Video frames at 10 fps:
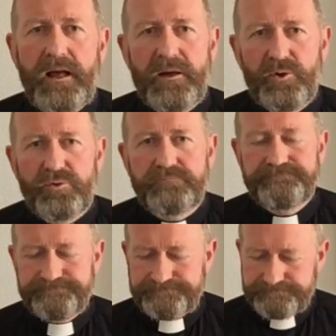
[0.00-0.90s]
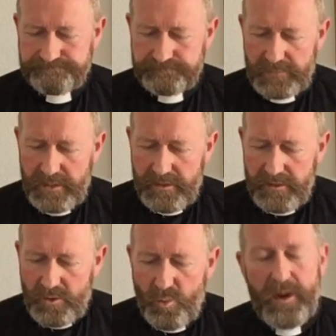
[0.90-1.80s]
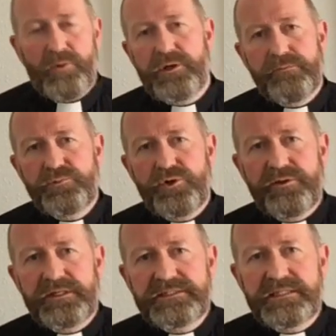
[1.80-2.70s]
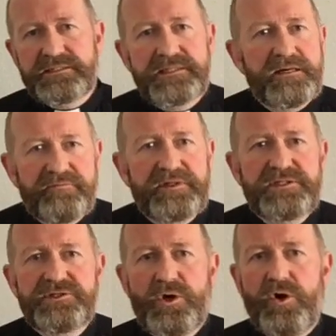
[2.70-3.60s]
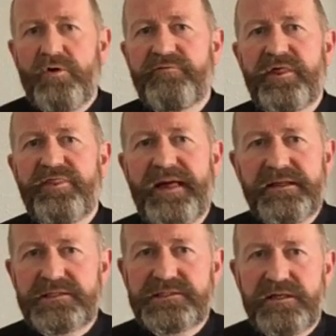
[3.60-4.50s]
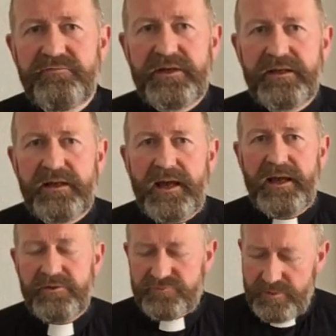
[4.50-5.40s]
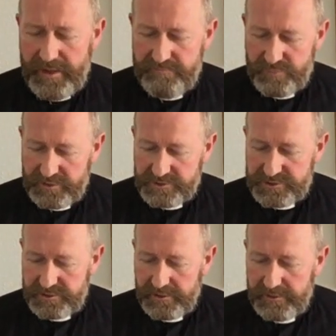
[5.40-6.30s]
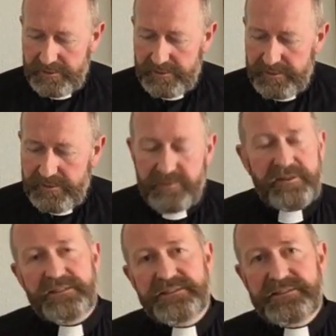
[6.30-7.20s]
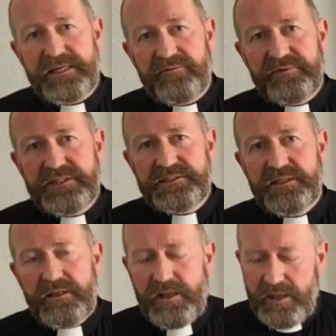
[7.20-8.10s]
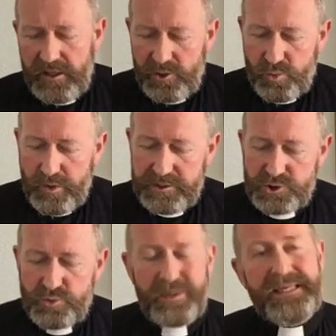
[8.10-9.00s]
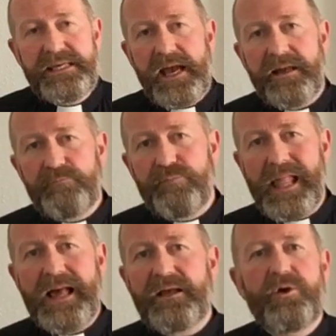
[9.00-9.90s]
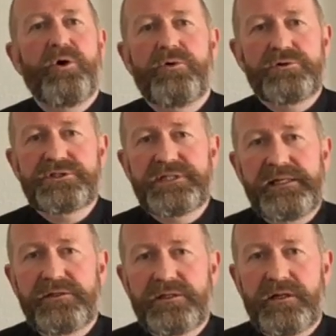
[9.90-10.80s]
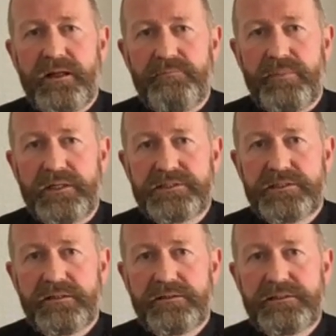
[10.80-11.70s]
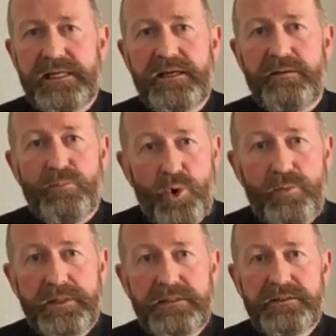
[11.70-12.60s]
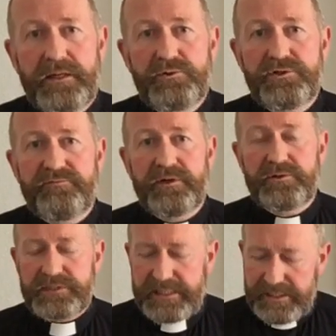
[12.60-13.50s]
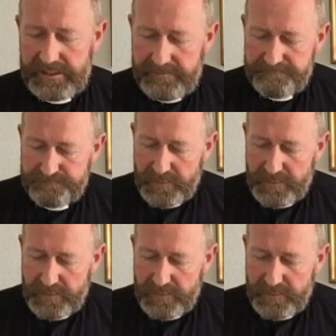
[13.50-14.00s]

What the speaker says: Hello. Welcome to this service of Thanksgiving and Remembrance. This service in which we at Blackhall St. Columbus take a moment out of our day